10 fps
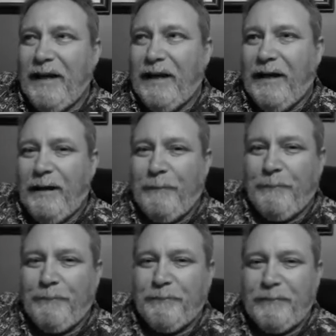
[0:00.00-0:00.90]

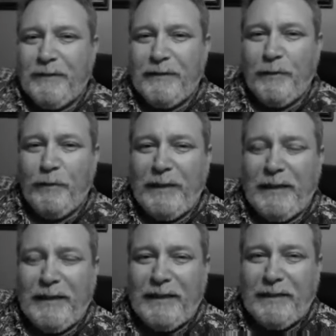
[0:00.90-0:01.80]

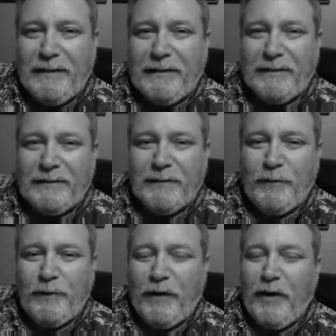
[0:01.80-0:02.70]
We're
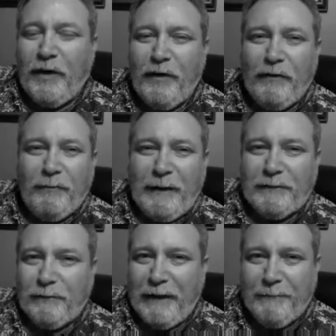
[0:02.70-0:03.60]
all
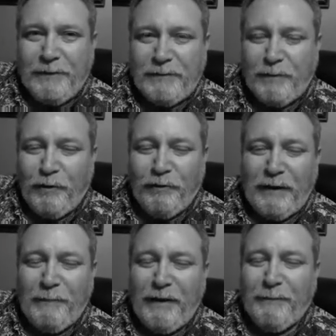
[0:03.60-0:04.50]
about to wrap this
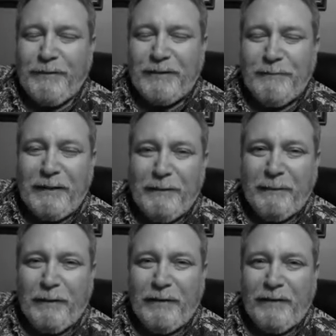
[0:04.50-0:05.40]
program up. It's been a
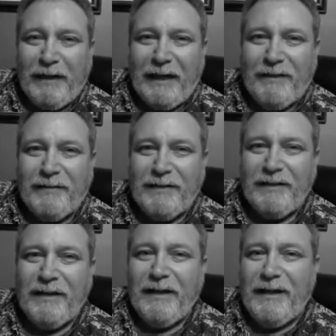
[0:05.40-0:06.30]
big part of our lives,
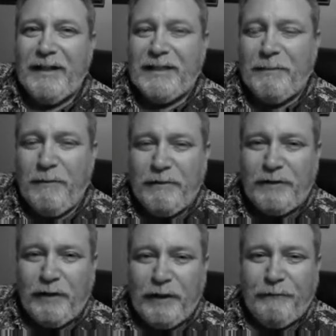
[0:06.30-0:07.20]
and some of us
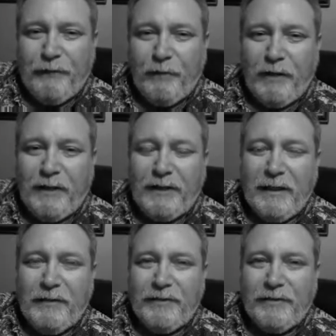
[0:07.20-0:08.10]
are looking for work, and
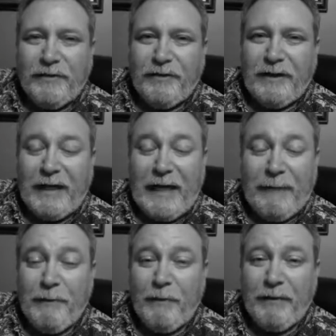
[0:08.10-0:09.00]
others are kind of
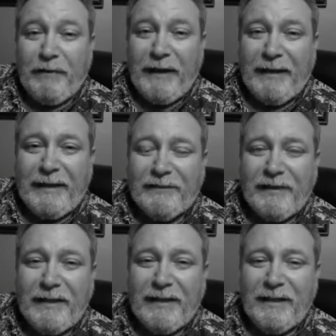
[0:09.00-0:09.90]
happy where they're at. That's
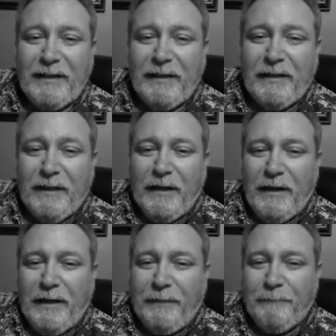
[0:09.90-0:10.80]
fine.
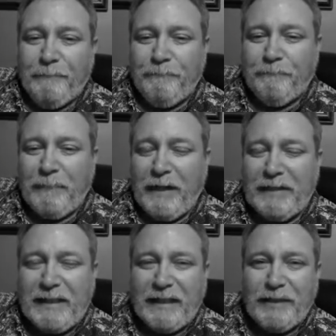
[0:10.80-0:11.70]
I'm not
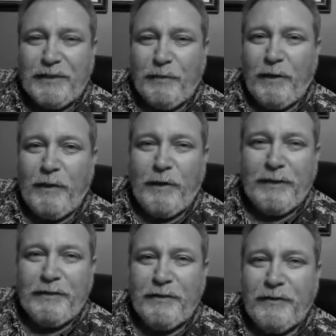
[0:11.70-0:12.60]
exactly sure what I want
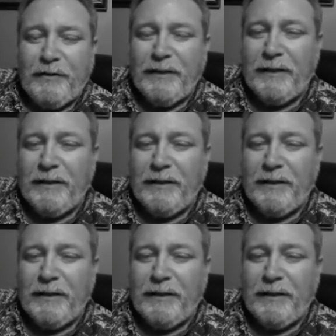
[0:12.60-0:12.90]
to do.